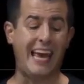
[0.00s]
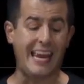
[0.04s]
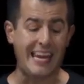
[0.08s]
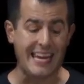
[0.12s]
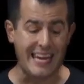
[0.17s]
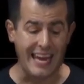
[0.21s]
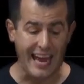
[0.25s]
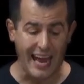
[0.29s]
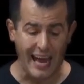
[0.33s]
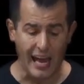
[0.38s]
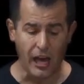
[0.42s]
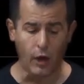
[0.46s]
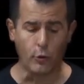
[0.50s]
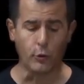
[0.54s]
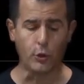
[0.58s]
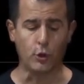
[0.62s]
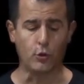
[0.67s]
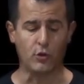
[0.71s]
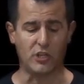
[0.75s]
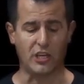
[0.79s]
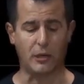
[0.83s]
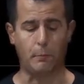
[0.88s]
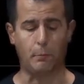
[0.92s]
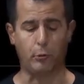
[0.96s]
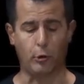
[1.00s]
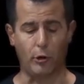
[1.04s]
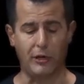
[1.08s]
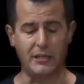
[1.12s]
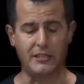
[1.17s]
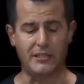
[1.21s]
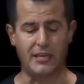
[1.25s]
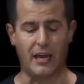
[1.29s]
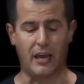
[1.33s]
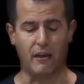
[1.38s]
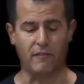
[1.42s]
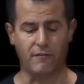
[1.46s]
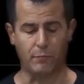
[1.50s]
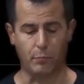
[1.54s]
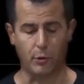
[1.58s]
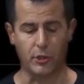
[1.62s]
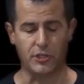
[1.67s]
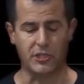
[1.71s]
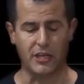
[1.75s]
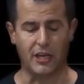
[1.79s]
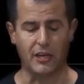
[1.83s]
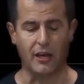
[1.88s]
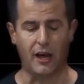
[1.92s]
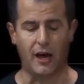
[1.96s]
And now using printf,
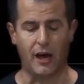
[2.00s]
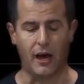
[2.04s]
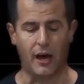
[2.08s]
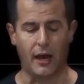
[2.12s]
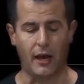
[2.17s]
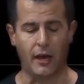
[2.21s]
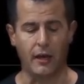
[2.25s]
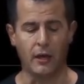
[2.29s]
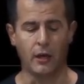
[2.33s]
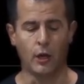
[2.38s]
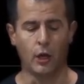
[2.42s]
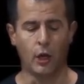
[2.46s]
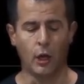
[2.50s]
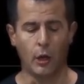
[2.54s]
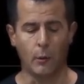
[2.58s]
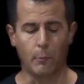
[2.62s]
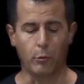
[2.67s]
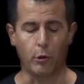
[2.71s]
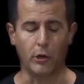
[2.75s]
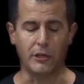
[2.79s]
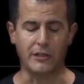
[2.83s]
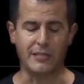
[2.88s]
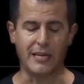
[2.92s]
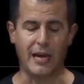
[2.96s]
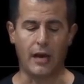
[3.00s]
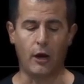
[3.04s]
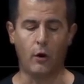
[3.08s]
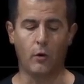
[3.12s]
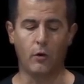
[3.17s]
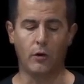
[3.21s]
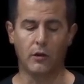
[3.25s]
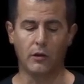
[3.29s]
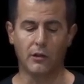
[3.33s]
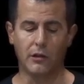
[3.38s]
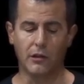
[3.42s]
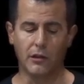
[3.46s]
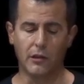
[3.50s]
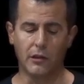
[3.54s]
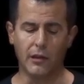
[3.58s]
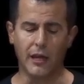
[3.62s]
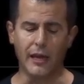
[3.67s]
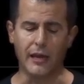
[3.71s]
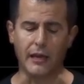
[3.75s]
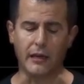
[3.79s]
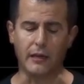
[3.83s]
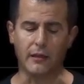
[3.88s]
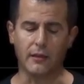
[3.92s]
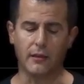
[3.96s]
percent %i, print out
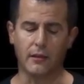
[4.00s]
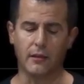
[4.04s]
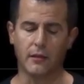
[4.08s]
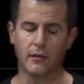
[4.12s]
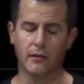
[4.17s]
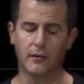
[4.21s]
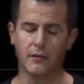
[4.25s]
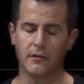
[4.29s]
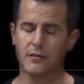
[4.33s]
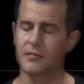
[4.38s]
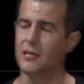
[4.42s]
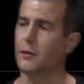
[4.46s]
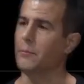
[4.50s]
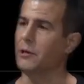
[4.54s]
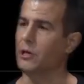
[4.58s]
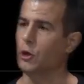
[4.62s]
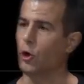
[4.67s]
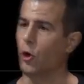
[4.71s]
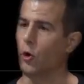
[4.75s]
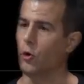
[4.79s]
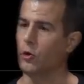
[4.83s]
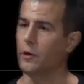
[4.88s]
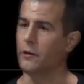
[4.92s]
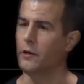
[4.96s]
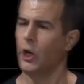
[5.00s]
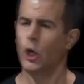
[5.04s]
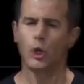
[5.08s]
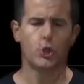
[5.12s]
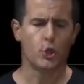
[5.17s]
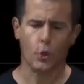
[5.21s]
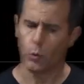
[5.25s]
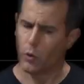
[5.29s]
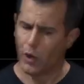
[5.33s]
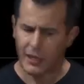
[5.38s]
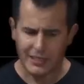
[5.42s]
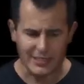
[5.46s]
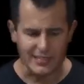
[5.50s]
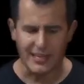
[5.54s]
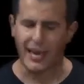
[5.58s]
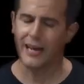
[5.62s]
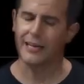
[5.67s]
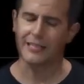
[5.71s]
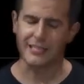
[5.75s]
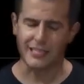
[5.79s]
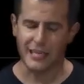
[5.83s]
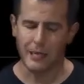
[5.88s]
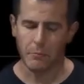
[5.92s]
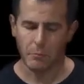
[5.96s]
length, semicolon. So
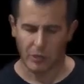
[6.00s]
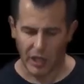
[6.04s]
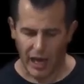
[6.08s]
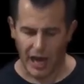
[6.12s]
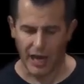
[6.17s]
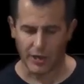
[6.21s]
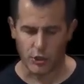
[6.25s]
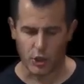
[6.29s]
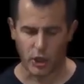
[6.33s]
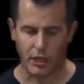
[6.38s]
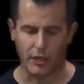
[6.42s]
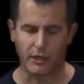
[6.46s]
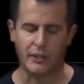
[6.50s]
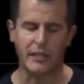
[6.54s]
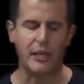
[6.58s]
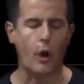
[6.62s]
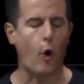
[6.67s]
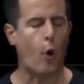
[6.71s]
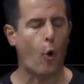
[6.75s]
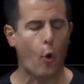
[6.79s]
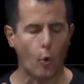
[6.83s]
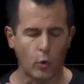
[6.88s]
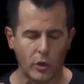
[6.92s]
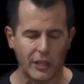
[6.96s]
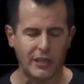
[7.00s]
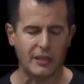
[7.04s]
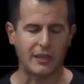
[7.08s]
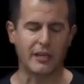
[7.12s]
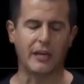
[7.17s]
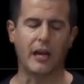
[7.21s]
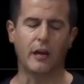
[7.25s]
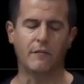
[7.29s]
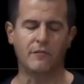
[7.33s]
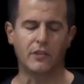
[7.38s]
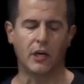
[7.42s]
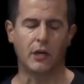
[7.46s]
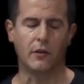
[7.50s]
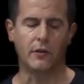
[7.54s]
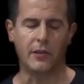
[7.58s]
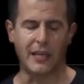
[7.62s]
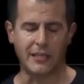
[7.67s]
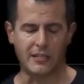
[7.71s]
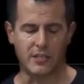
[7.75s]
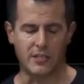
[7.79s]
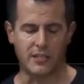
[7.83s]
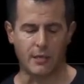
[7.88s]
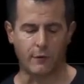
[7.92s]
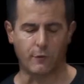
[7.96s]
exact same logic. The only thing I've done
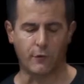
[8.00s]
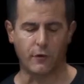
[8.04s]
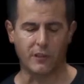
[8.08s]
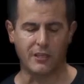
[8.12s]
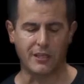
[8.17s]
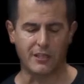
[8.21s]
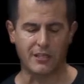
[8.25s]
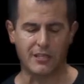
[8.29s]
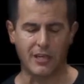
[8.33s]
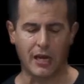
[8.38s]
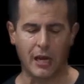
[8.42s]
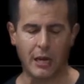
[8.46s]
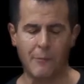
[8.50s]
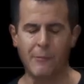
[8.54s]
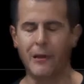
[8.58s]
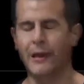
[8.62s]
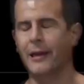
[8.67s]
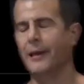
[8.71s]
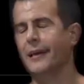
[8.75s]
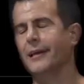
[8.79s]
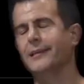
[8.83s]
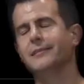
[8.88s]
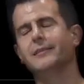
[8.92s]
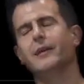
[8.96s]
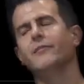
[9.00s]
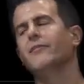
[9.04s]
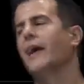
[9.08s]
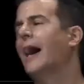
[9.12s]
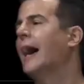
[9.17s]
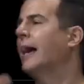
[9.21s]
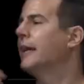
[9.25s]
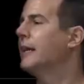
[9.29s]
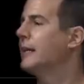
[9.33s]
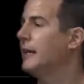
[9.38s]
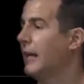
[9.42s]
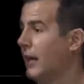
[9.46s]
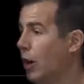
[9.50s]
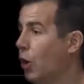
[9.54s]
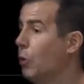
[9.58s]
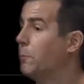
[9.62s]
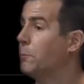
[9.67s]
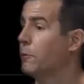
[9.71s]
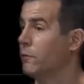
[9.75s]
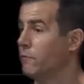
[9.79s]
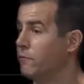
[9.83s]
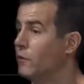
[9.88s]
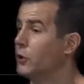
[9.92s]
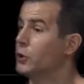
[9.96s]
that's different this time is I've added a
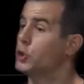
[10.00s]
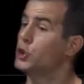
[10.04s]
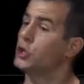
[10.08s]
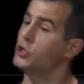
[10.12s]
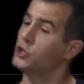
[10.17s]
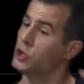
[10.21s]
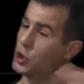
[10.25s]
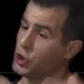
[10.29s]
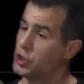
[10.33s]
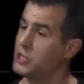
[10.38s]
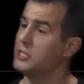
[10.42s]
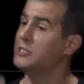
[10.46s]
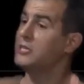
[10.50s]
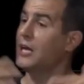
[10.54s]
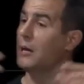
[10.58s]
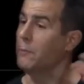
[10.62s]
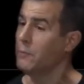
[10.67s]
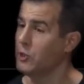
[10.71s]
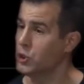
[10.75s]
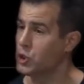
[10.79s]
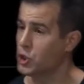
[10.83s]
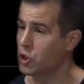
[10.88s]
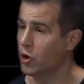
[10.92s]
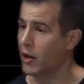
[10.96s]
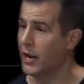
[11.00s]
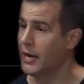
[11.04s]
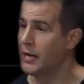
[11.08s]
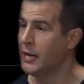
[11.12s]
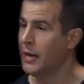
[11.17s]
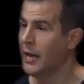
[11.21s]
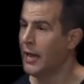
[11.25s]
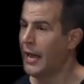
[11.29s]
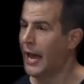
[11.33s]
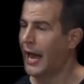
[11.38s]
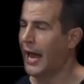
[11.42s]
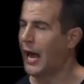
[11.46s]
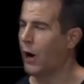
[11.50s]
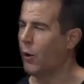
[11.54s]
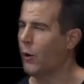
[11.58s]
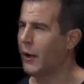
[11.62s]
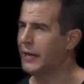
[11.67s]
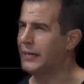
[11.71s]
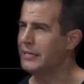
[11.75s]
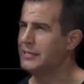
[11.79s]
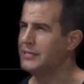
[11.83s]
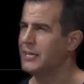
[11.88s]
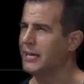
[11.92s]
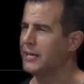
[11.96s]
helper function just to demonstrate how
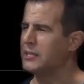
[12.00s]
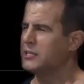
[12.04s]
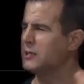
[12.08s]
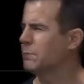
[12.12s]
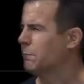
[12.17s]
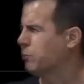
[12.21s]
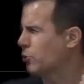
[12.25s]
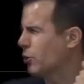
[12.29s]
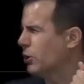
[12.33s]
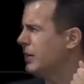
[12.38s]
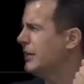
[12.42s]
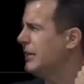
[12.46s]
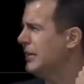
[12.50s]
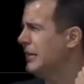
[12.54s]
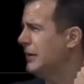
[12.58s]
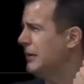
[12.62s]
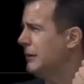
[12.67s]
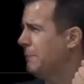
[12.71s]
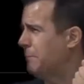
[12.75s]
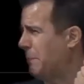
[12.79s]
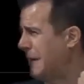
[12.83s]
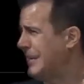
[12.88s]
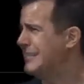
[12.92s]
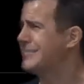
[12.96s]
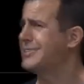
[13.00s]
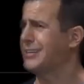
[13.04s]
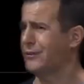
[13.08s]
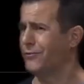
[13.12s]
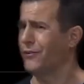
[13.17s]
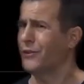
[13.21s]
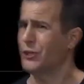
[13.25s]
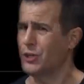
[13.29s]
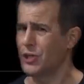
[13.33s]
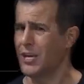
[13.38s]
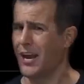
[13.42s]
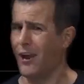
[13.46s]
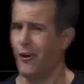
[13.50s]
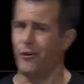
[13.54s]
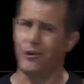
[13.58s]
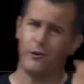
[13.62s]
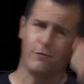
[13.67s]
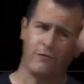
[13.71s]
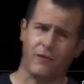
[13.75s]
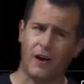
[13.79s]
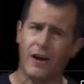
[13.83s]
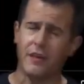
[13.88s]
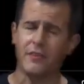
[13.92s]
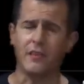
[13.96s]
I can take some pretty basic
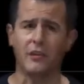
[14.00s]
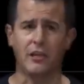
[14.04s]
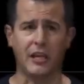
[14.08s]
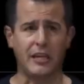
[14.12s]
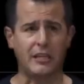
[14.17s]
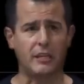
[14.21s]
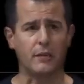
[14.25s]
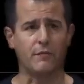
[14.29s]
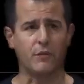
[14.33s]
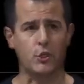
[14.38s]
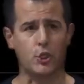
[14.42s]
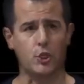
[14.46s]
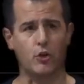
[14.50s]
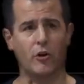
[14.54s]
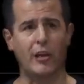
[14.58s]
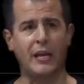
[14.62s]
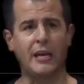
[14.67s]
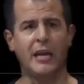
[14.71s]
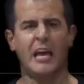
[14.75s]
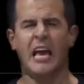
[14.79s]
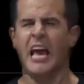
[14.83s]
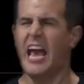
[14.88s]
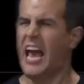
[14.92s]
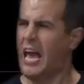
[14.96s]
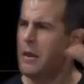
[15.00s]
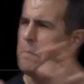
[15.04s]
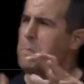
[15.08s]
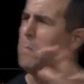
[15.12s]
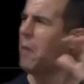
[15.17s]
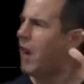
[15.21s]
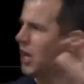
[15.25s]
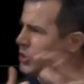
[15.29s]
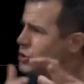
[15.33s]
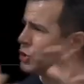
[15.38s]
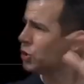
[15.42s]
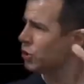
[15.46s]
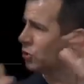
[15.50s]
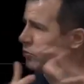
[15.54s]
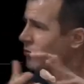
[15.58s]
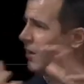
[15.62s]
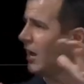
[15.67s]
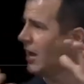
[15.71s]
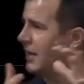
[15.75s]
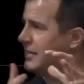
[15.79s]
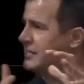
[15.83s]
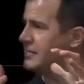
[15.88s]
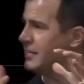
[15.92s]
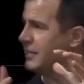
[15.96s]
functionality, find the length of a string, and
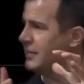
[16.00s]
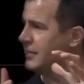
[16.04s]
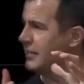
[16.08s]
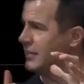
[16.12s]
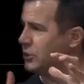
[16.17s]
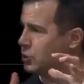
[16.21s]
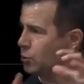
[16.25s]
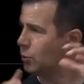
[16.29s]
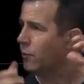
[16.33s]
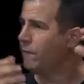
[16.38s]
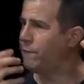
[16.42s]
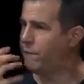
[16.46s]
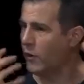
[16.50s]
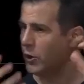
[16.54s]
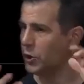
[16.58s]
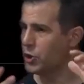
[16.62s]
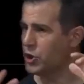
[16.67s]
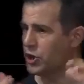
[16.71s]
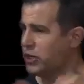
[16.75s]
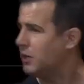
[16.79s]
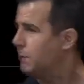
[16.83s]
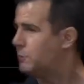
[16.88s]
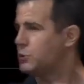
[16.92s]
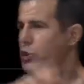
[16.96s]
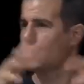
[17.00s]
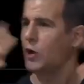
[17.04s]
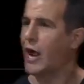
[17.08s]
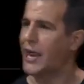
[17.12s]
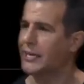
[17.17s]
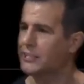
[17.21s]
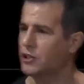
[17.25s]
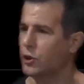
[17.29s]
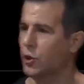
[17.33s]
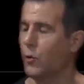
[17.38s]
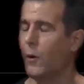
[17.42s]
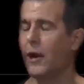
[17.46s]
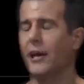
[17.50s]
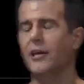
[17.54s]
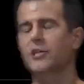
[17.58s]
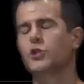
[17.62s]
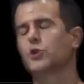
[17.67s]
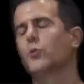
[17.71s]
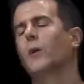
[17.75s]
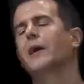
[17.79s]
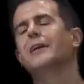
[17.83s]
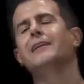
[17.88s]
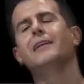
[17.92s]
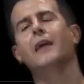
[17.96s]
modularize it into a function, abstract it away
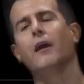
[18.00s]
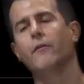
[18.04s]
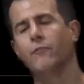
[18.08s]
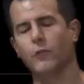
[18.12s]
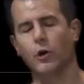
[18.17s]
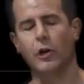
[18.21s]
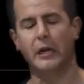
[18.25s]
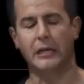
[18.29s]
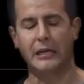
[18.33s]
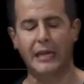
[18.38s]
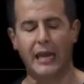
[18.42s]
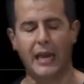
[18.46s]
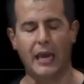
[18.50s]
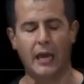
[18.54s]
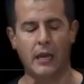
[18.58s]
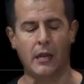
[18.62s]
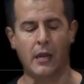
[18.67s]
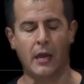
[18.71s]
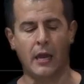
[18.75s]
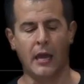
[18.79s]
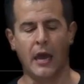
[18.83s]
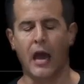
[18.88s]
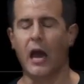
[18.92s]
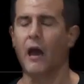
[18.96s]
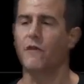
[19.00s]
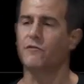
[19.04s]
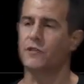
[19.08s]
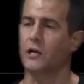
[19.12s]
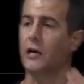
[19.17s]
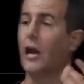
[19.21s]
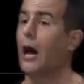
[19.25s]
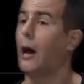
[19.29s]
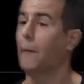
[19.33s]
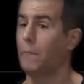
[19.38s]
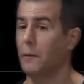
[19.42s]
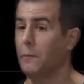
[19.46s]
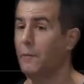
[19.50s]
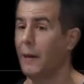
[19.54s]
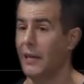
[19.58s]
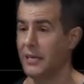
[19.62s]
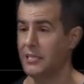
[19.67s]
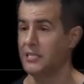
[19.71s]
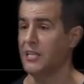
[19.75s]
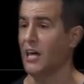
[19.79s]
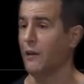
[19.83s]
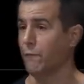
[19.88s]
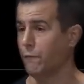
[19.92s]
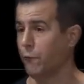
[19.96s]
so I never again have to copy
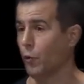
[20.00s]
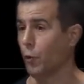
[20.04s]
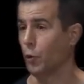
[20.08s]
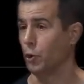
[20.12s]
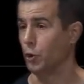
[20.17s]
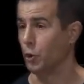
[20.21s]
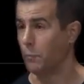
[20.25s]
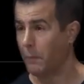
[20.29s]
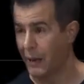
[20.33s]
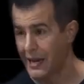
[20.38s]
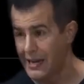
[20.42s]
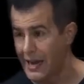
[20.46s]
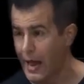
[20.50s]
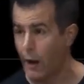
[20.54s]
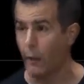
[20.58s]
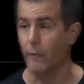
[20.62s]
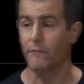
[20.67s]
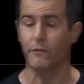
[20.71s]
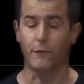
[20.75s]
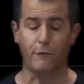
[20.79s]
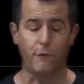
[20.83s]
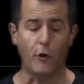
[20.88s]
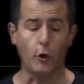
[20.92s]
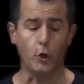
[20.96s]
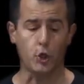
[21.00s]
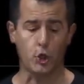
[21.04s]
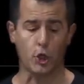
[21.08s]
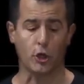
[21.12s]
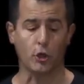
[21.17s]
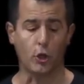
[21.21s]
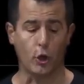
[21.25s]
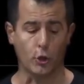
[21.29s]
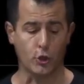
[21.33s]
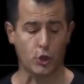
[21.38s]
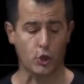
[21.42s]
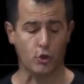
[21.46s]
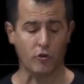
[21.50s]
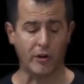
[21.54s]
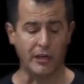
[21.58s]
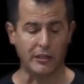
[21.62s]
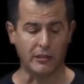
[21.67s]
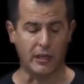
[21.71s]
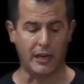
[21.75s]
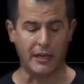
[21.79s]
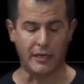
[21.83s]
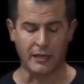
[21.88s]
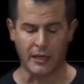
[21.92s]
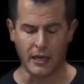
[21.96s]
paste that for loop. I now have a function called
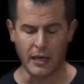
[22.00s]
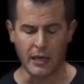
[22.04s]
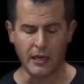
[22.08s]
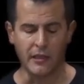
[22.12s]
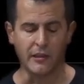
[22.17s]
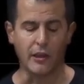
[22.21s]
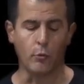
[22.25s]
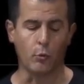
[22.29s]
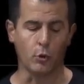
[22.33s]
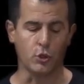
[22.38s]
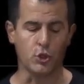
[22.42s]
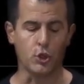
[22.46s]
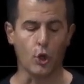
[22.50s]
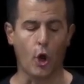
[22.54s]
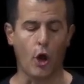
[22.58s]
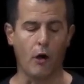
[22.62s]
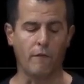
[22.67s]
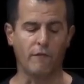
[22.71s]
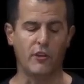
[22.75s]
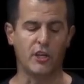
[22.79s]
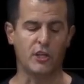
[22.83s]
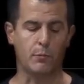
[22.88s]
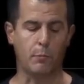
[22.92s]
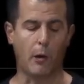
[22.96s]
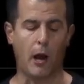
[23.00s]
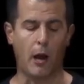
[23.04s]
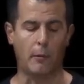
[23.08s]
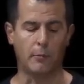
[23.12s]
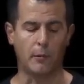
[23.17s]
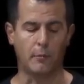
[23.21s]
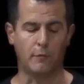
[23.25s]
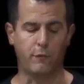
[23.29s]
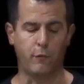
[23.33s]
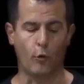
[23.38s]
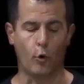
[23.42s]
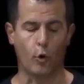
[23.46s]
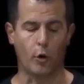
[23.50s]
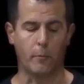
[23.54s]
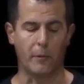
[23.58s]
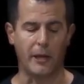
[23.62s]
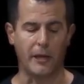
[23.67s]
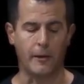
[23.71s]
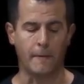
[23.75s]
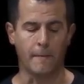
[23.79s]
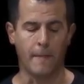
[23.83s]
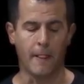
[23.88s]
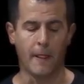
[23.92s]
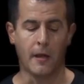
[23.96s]
string length that will solve this problem for
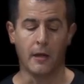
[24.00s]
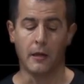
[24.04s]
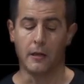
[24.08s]
me.